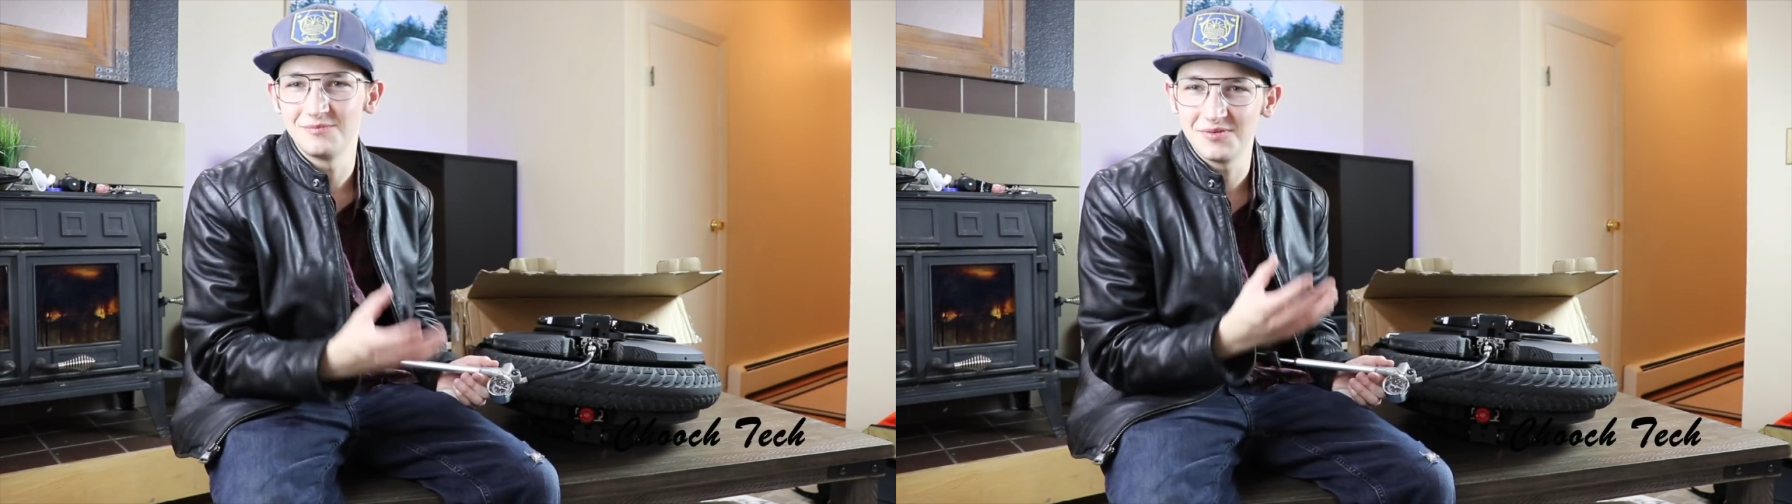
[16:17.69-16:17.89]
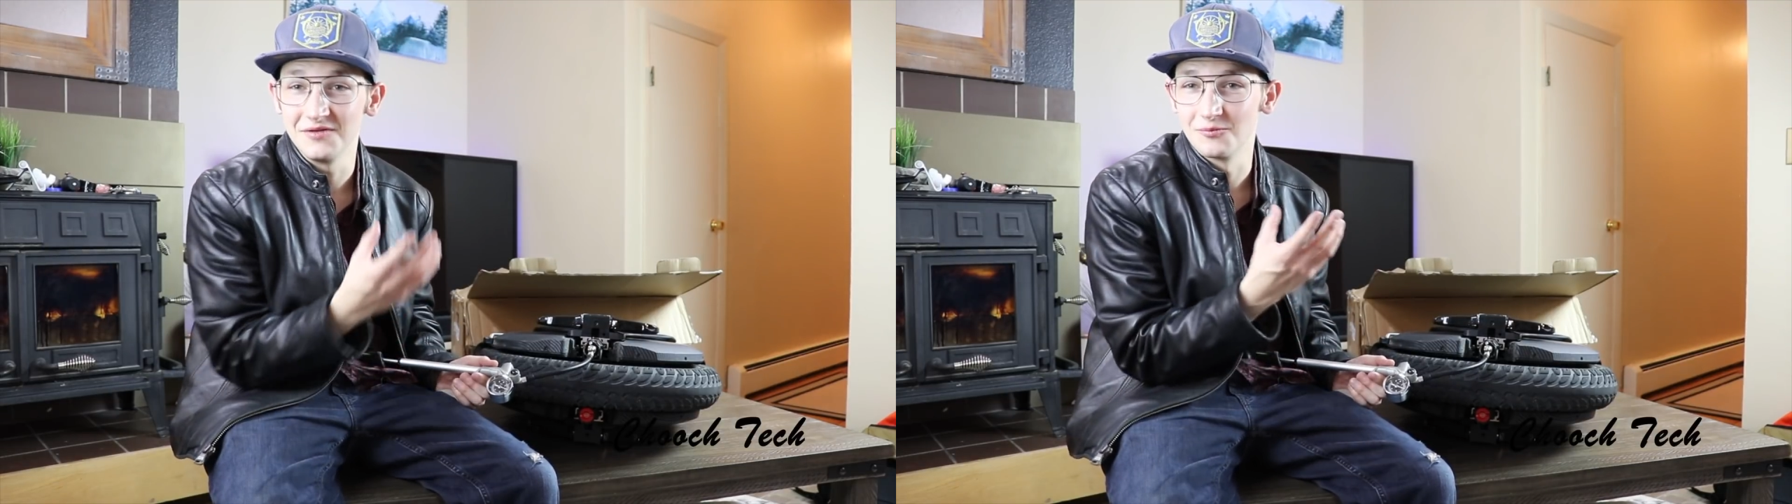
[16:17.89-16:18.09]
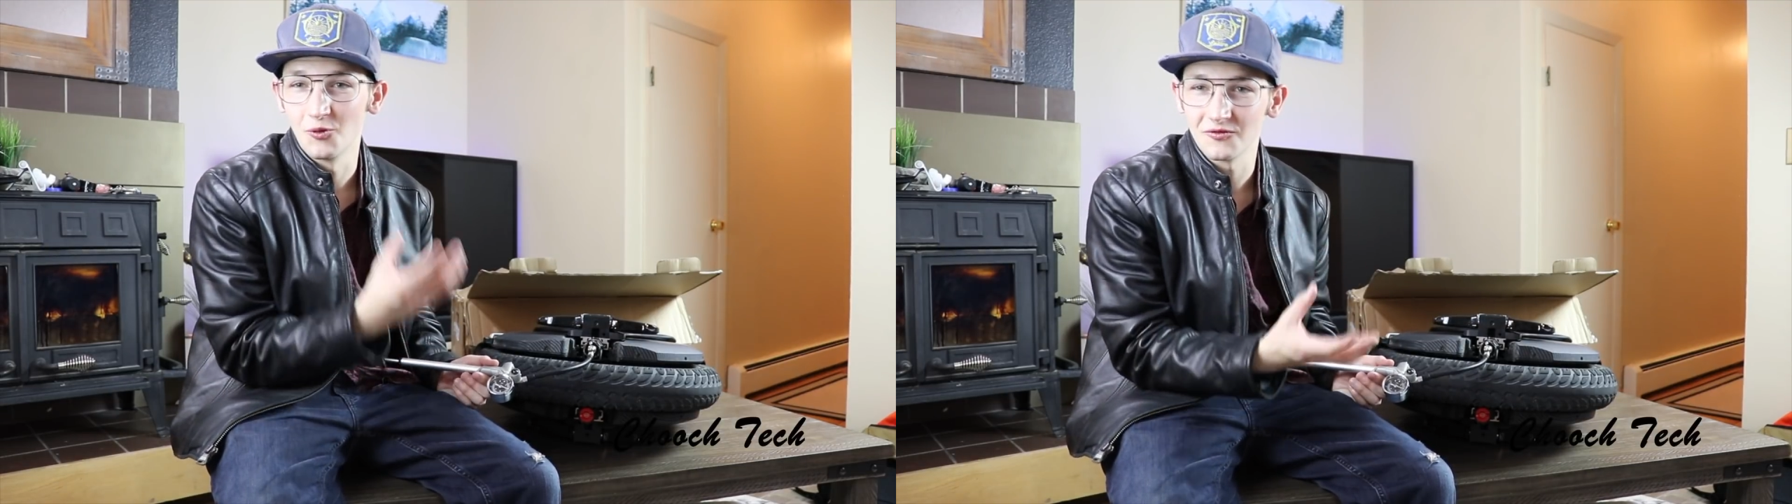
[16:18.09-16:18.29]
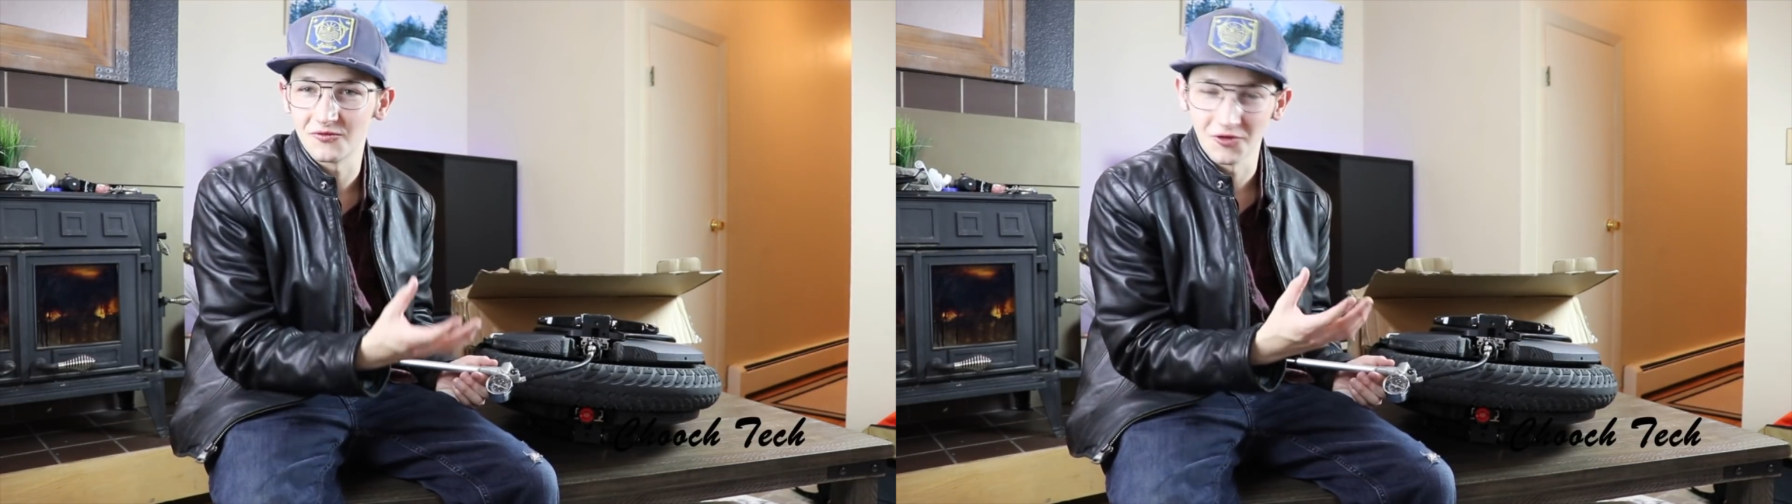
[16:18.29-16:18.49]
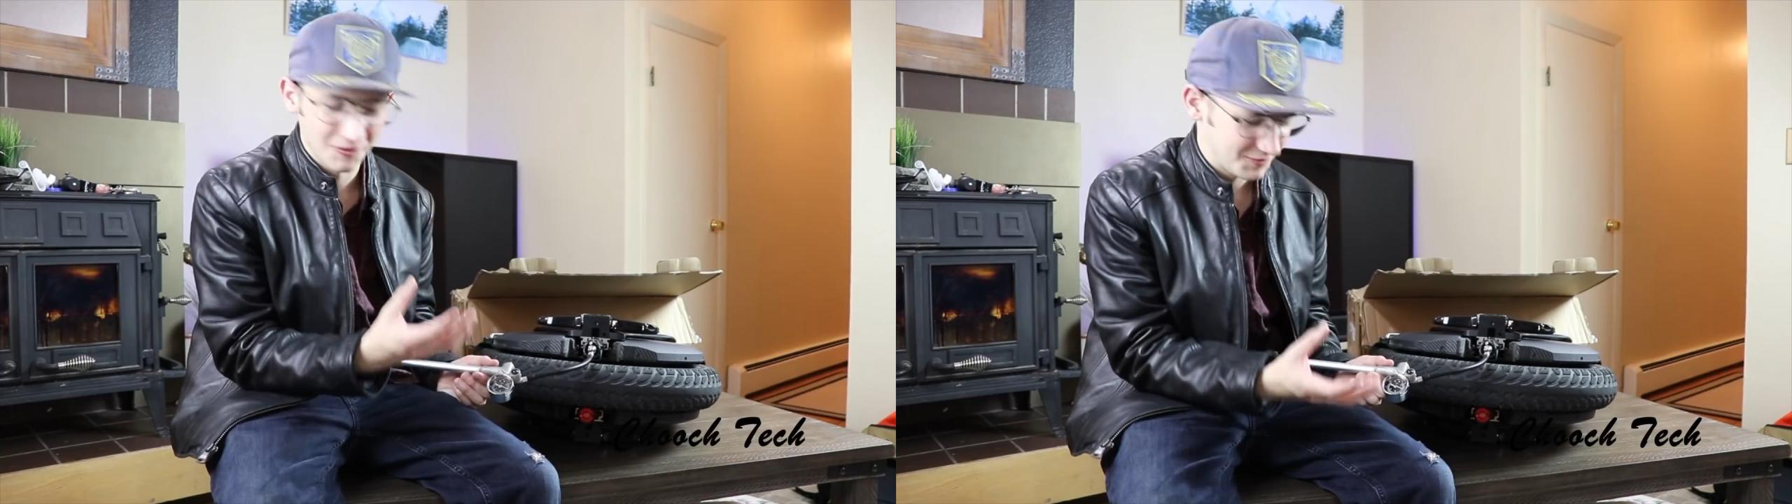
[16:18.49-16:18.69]
be more
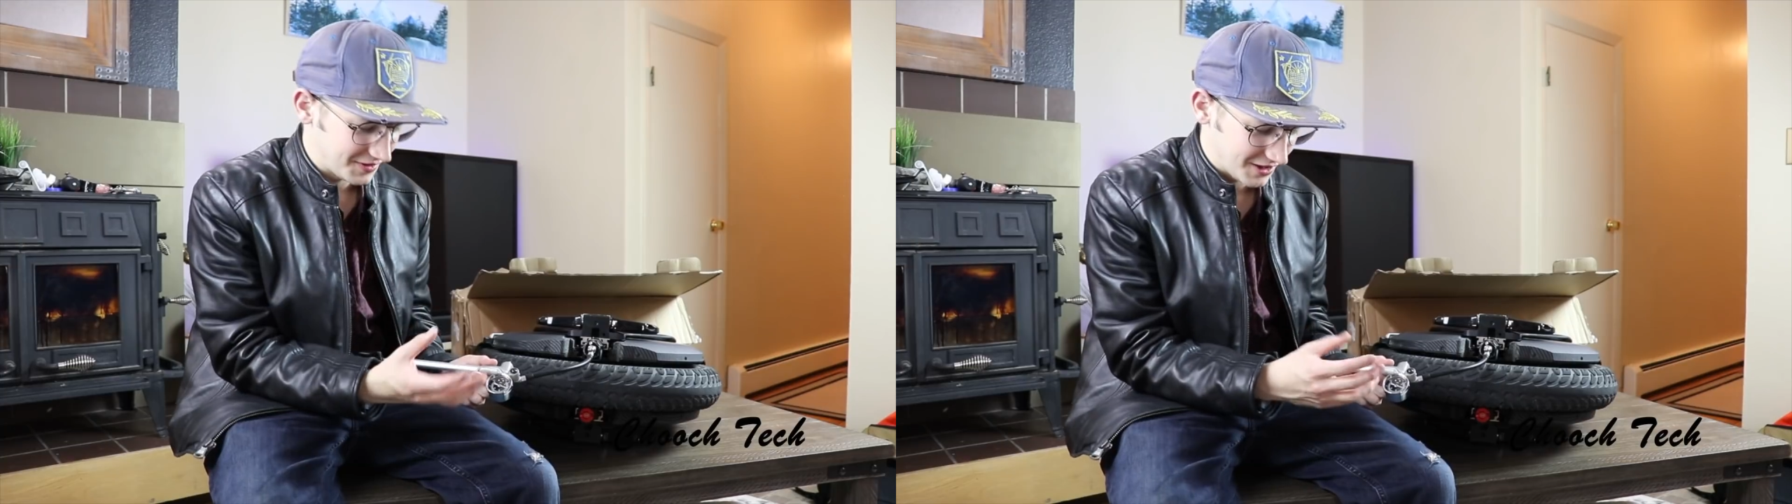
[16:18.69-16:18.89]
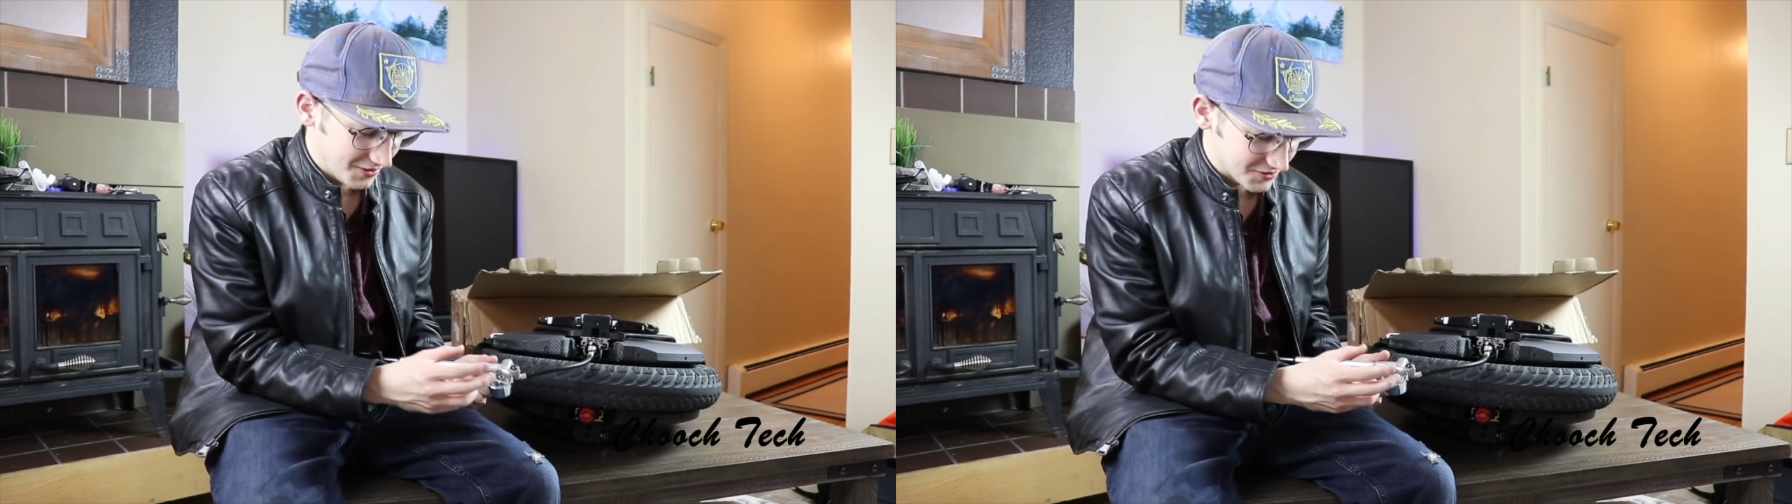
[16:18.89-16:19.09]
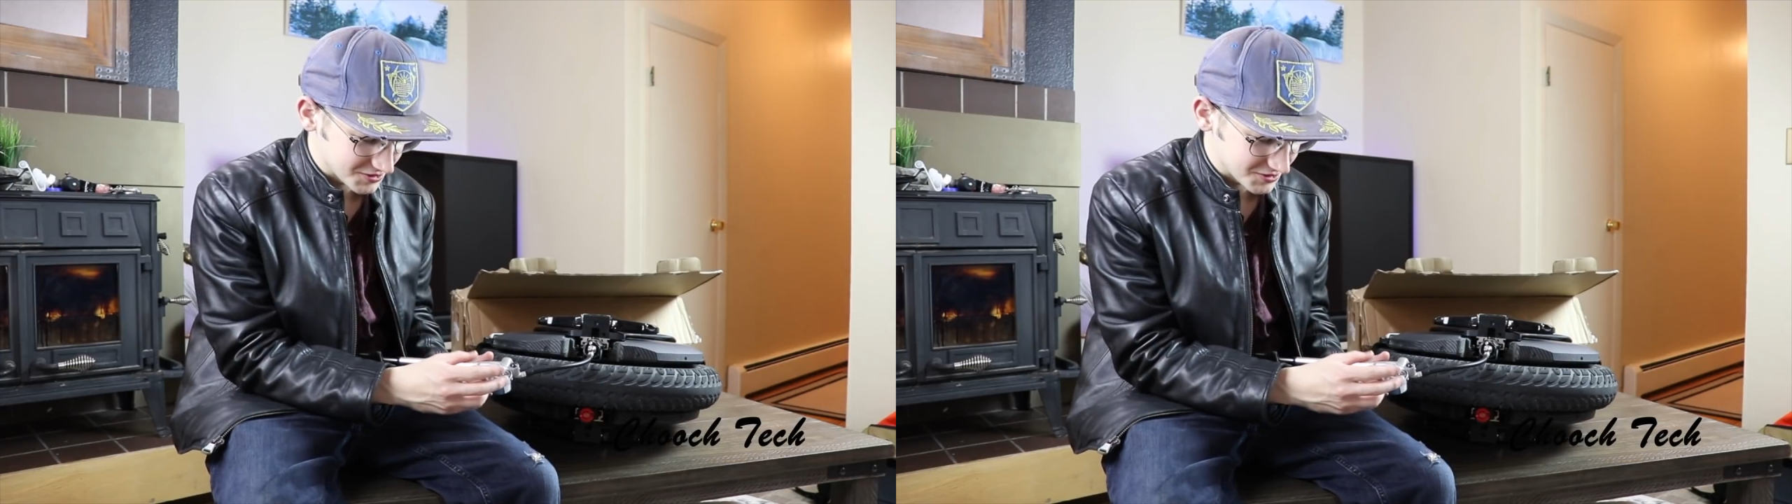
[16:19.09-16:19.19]
firm than the other,